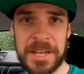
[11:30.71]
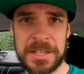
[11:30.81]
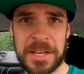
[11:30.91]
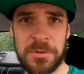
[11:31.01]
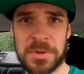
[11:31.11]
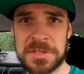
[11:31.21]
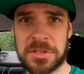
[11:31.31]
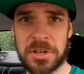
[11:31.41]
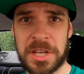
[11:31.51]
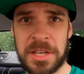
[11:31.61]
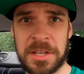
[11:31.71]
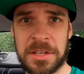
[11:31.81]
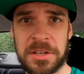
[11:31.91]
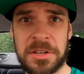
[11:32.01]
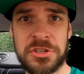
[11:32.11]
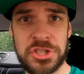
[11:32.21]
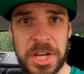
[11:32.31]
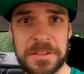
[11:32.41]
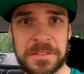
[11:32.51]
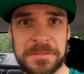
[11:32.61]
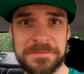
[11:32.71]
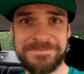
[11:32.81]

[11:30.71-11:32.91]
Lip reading: and I wasn't talking shit.